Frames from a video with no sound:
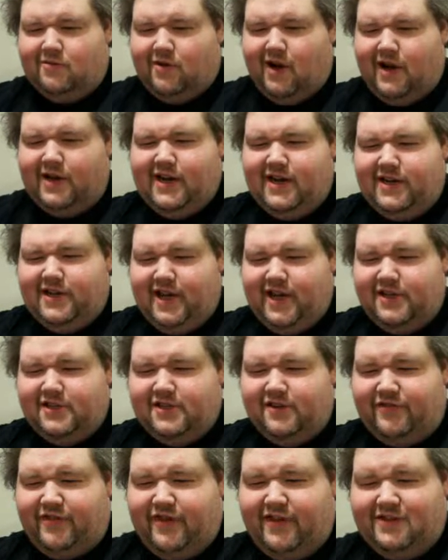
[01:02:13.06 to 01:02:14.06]
Rodney
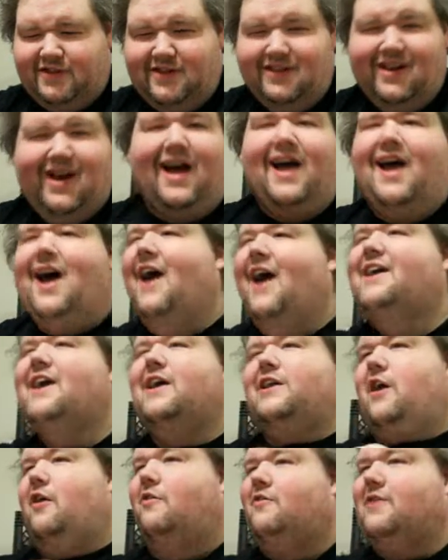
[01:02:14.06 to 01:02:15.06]
Dangerfield? No. I get
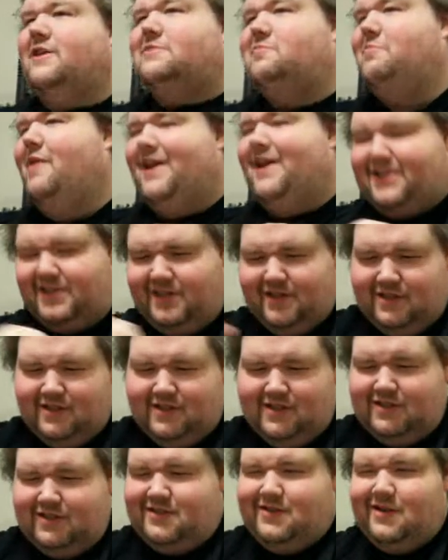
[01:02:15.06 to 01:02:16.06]
no respect.
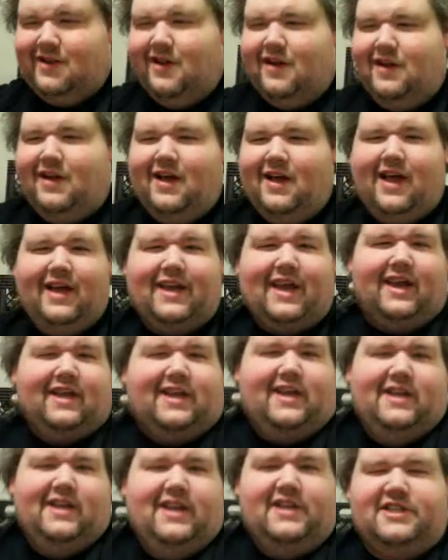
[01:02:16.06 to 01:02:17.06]
Is he dead? I got a
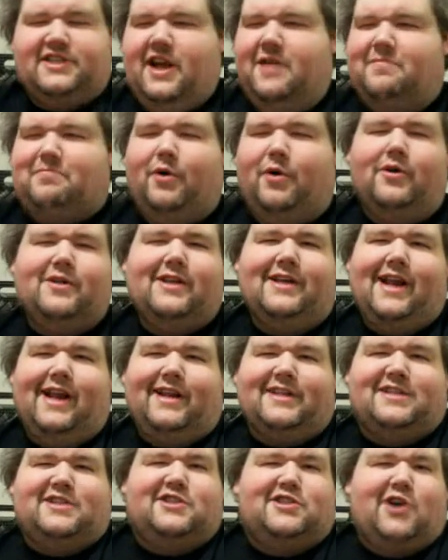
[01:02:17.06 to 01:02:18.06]
kidney-shaped pool and had a
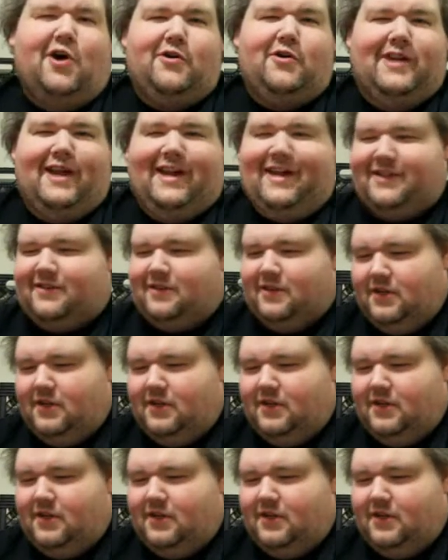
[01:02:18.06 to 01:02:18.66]
stone in it.